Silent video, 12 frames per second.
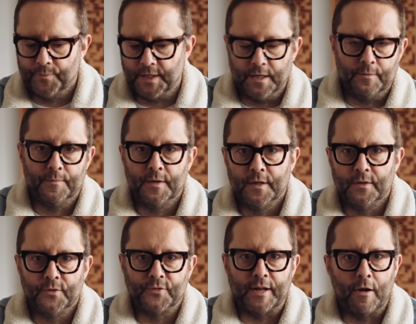you know,
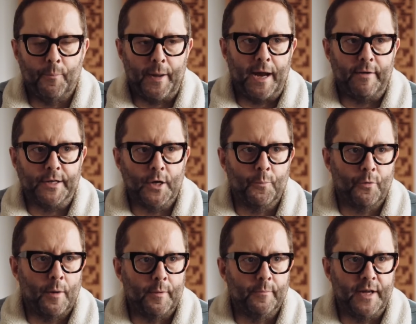stereo pairing no
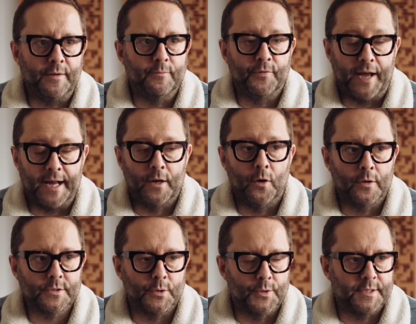problem, even for
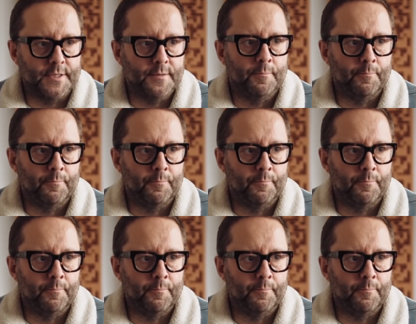analog sources.